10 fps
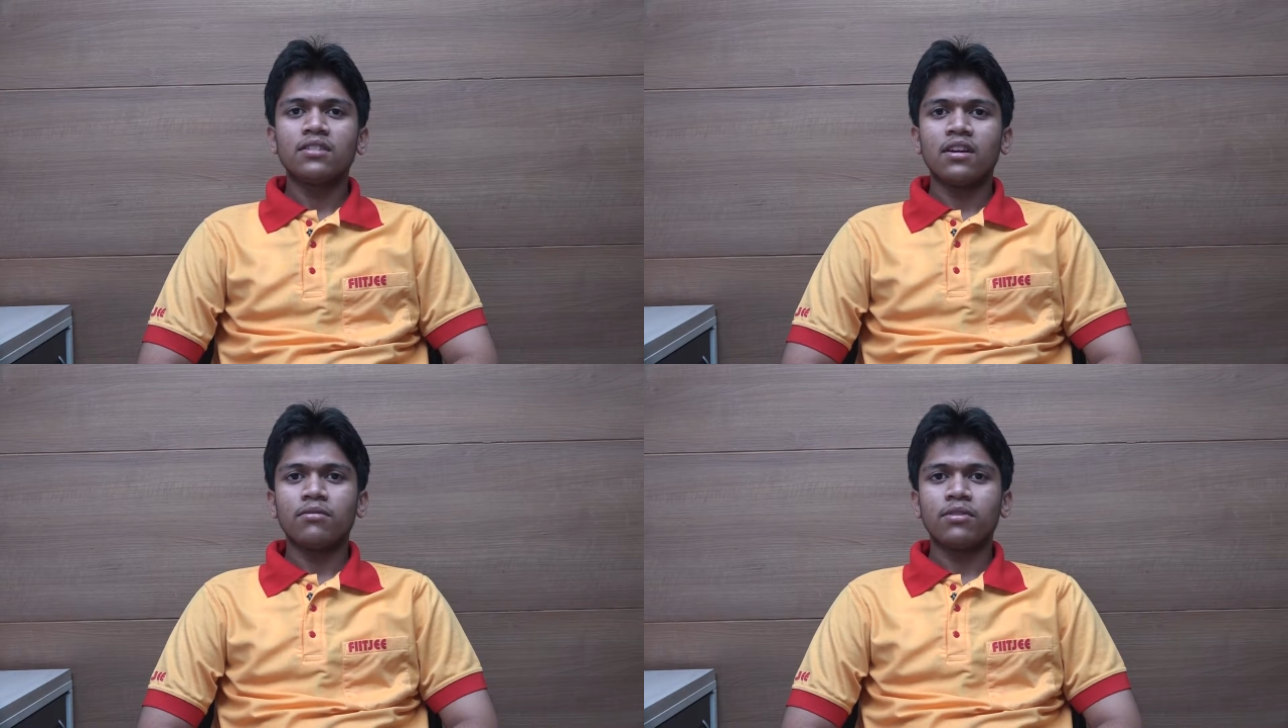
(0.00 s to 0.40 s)

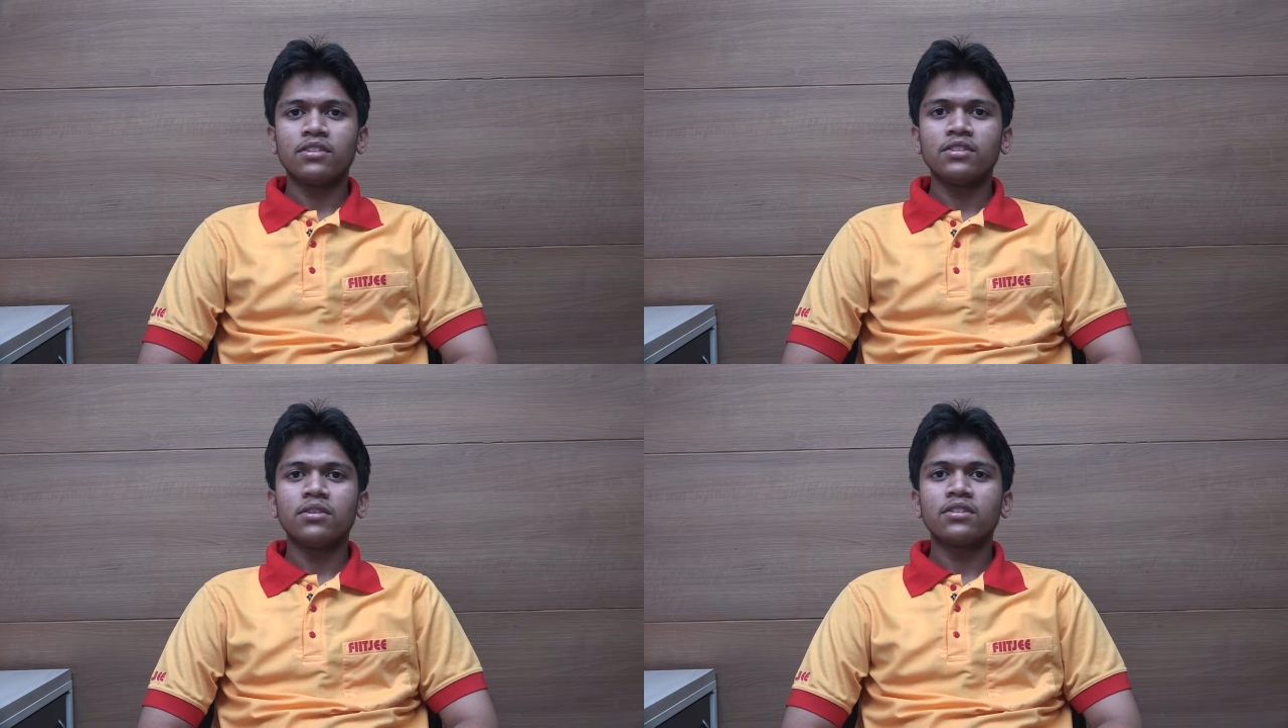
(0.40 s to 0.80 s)
and
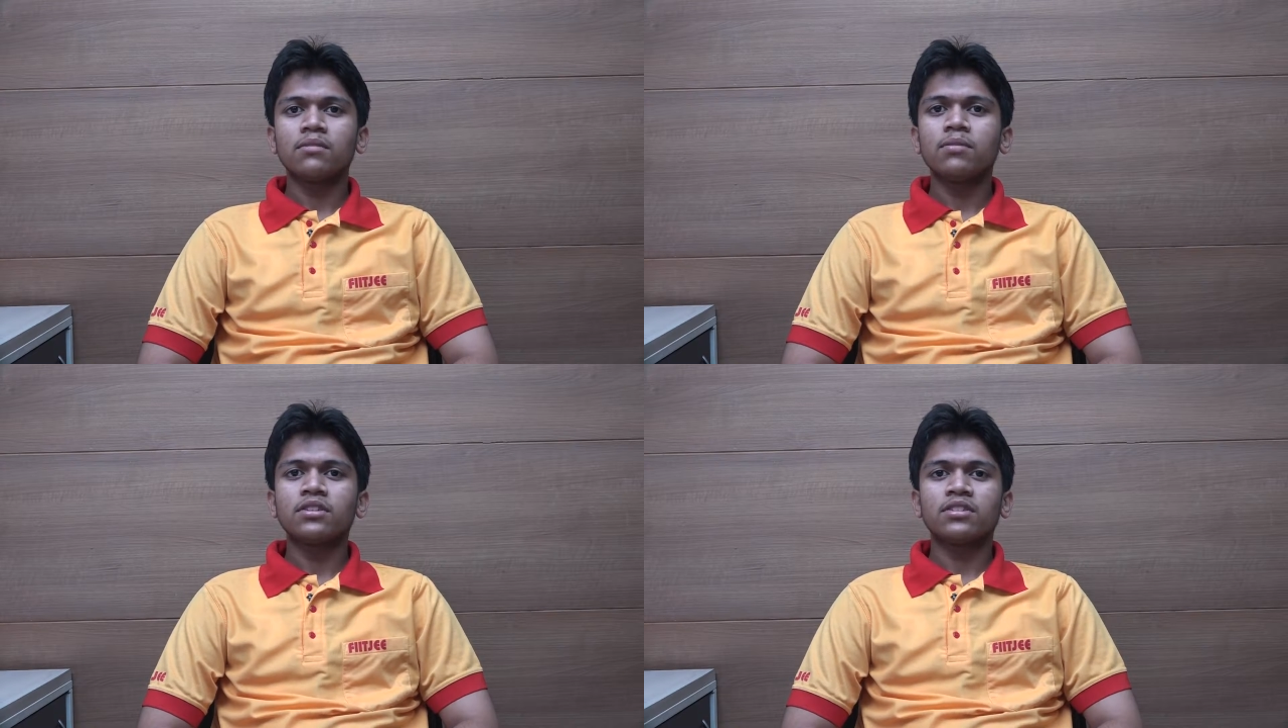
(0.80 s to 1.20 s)
FIITJEE was the
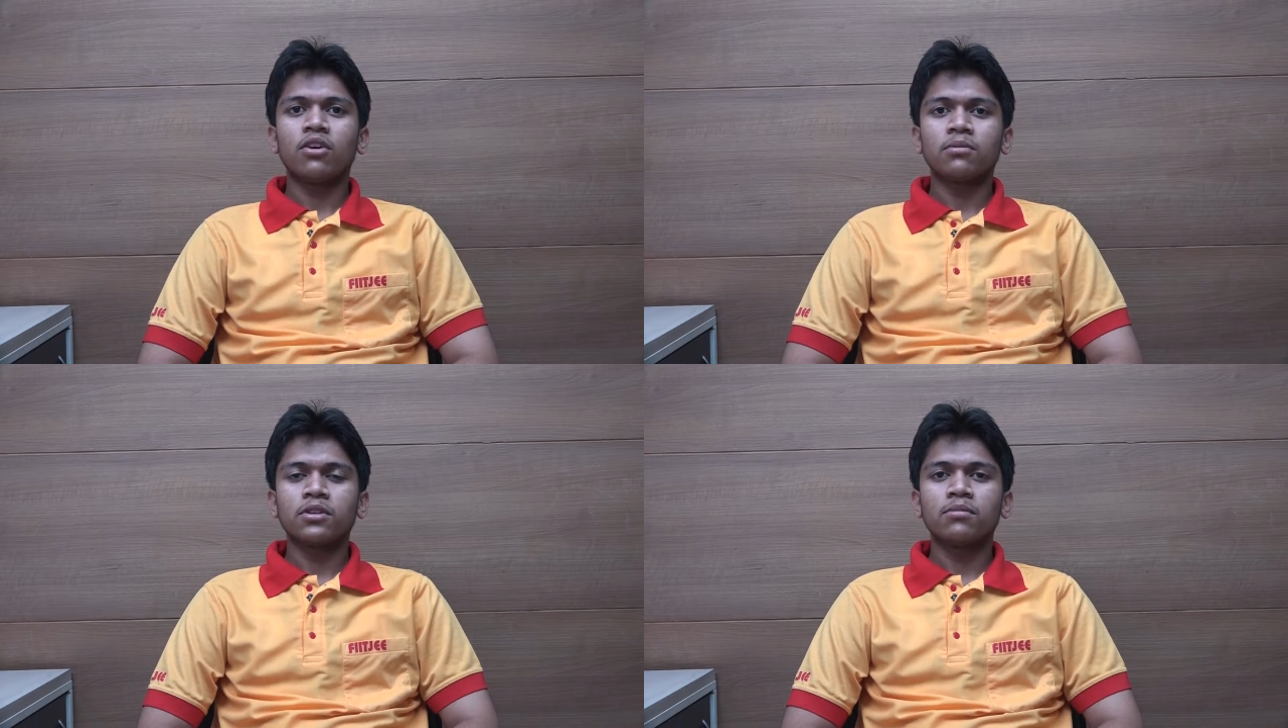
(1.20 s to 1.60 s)
best
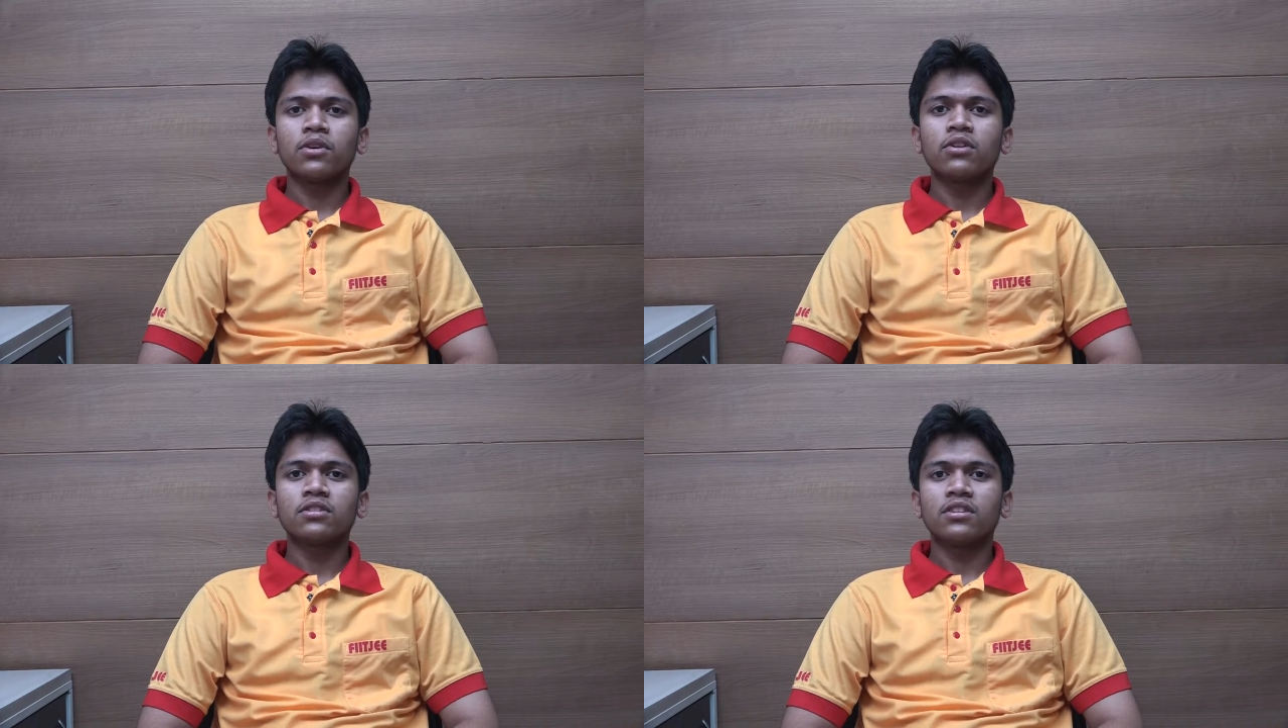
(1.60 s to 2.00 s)
option
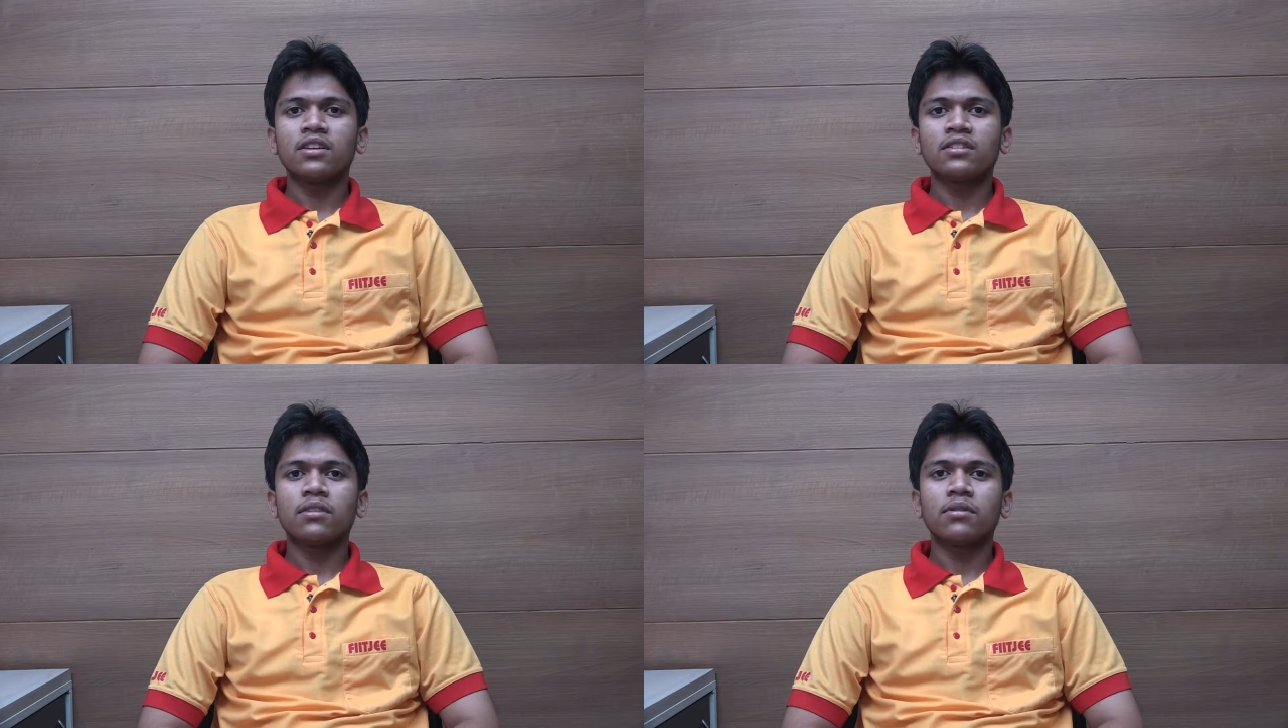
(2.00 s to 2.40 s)
because it
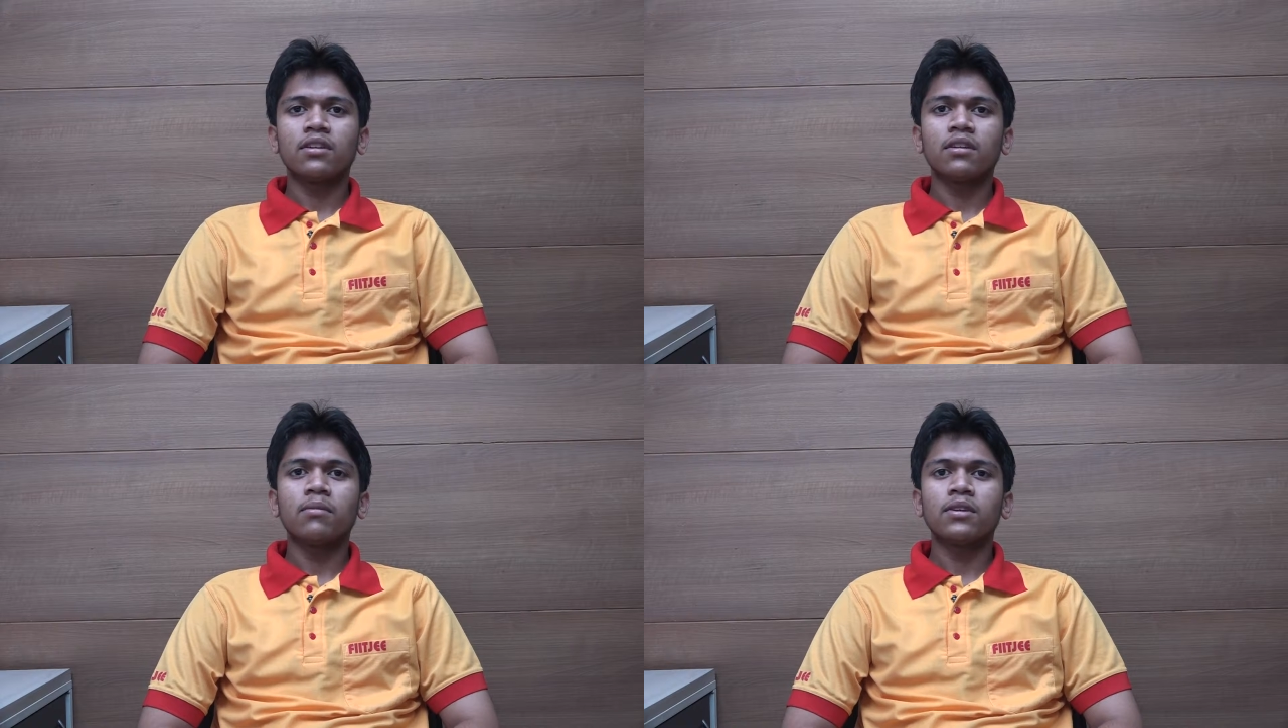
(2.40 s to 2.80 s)
has
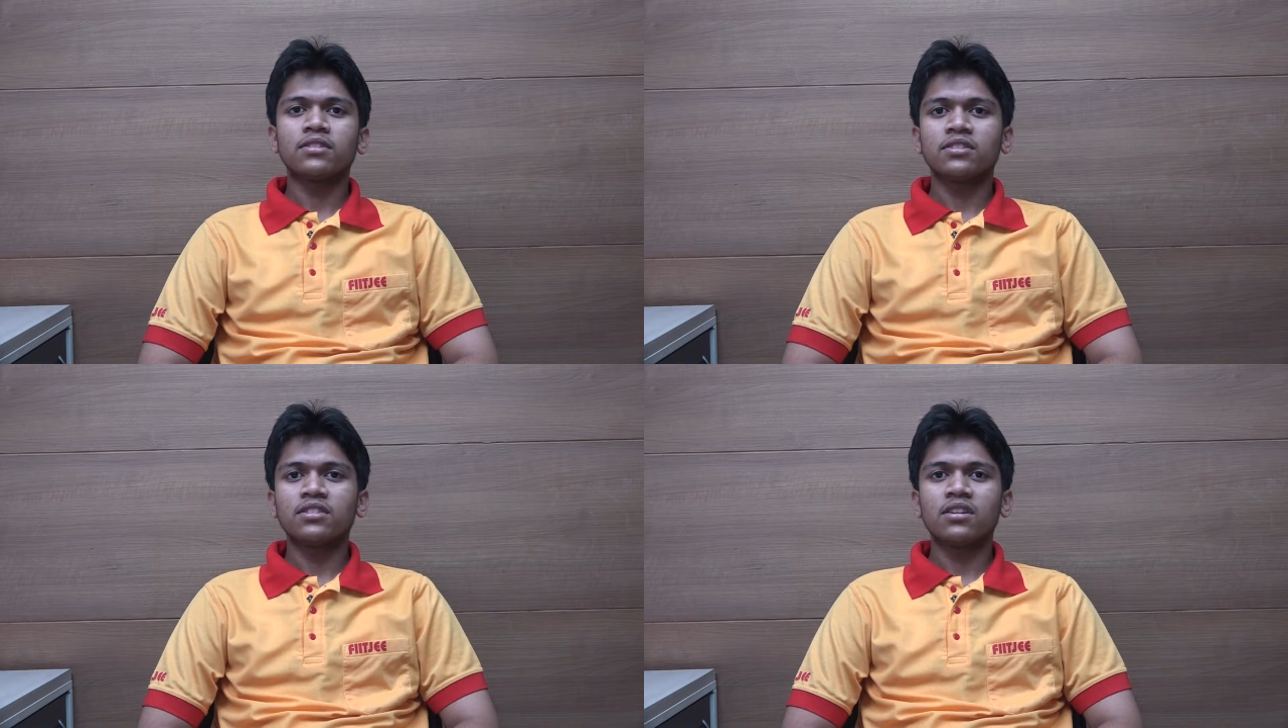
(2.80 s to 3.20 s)
given the
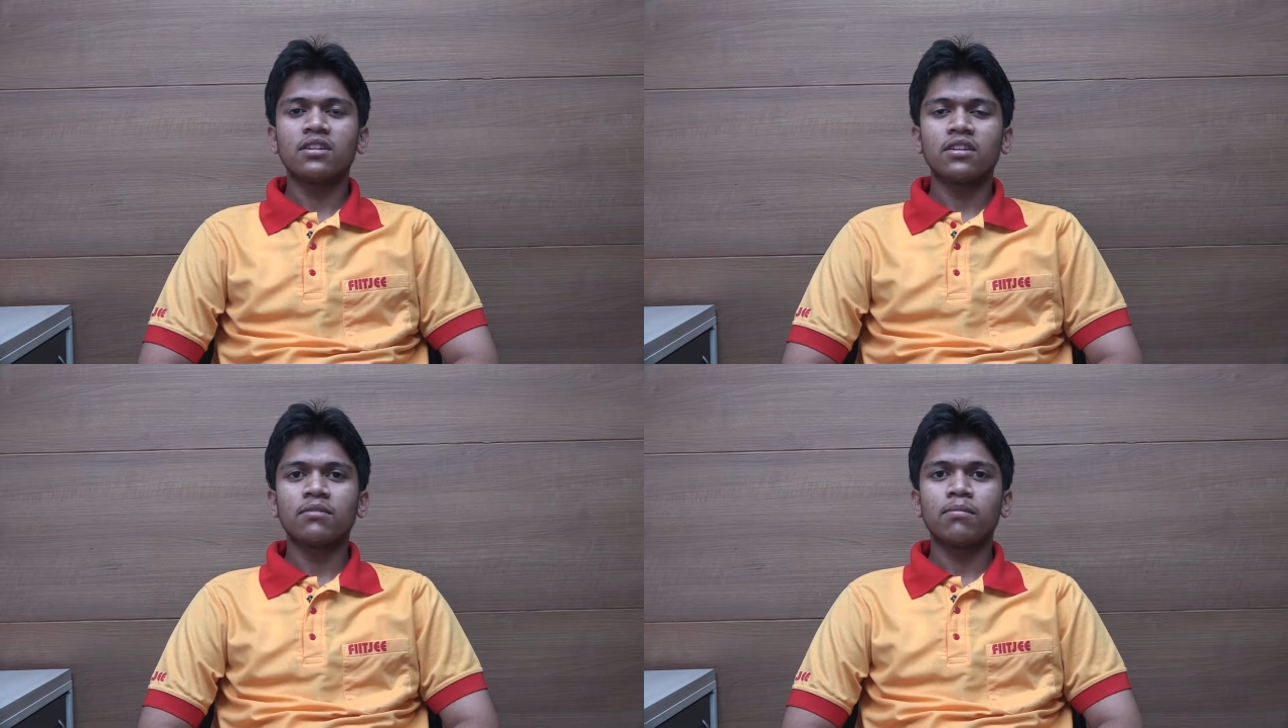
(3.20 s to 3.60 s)
best result
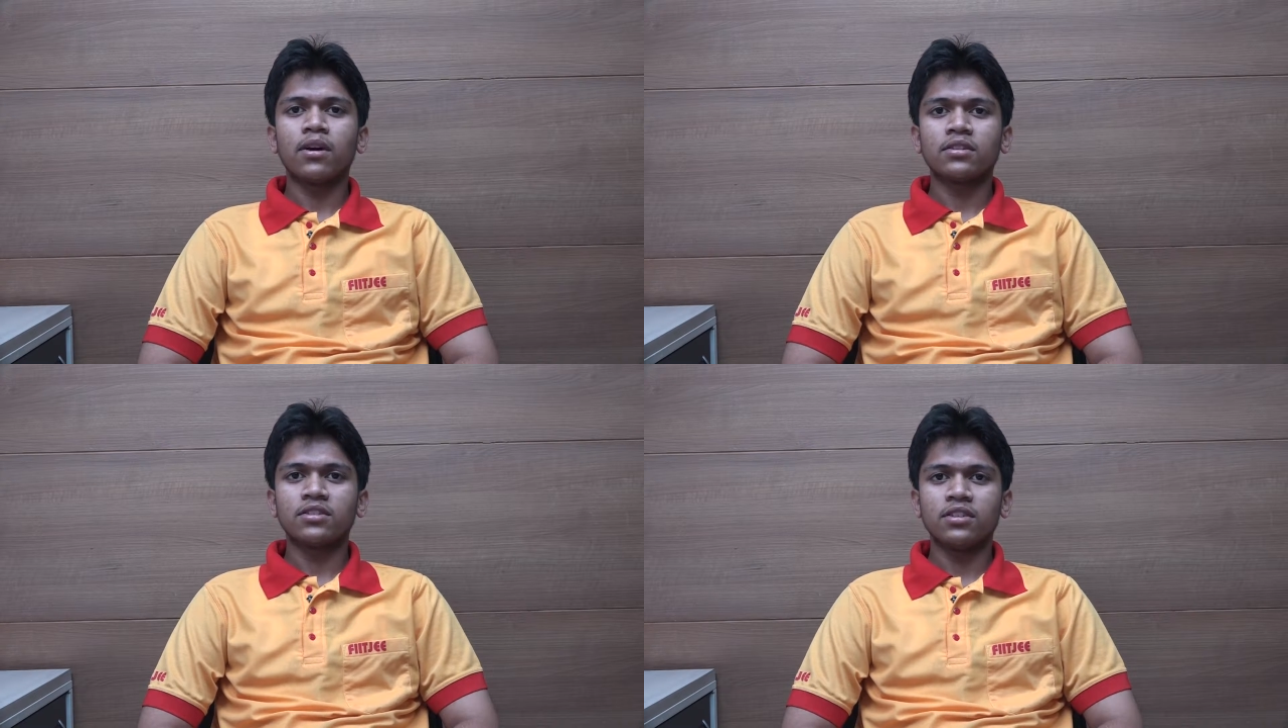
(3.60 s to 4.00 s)
in past